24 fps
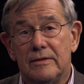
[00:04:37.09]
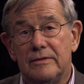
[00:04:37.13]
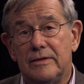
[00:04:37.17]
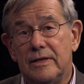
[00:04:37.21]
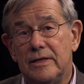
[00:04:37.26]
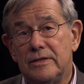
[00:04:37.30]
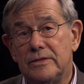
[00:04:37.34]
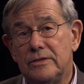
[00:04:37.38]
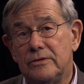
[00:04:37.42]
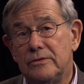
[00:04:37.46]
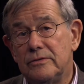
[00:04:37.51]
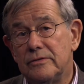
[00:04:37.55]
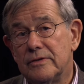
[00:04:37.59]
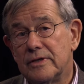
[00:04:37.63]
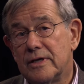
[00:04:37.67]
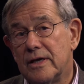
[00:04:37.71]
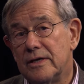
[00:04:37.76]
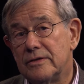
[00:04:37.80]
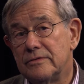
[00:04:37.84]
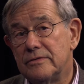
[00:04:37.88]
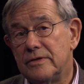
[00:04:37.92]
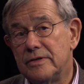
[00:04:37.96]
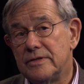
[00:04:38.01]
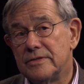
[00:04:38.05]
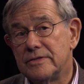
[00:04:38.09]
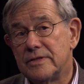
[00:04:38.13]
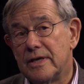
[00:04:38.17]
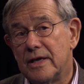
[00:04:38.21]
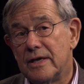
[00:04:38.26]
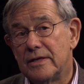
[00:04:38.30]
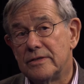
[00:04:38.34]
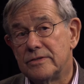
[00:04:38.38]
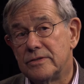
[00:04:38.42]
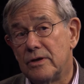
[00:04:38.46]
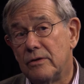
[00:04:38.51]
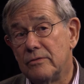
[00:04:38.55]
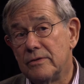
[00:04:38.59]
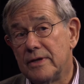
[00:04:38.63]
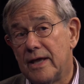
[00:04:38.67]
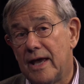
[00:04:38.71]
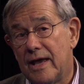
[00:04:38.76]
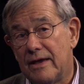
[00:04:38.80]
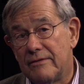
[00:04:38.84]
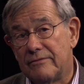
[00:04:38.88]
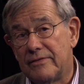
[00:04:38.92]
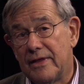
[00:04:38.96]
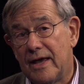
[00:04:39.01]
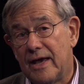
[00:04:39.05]
than do the countries that don't
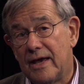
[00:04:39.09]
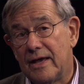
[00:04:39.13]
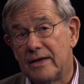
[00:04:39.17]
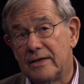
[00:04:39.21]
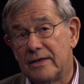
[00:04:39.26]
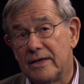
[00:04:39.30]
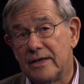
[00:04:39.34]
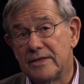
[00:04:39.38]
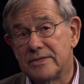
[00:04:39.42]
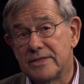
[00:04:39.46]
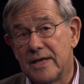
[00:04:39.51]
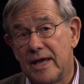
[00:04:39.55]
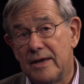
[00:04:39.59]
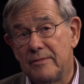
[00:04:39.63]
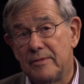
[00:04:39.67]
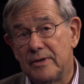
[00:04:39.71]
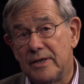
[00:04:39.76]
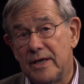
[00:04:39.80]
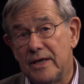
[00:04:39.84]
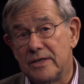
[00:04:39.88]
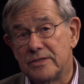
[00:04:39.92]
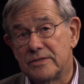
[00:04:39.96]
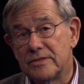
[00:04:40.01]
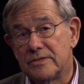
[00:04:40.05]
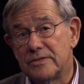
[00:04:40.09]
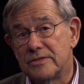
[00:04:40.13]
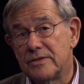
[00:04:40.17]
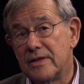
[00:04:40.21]
have that examination.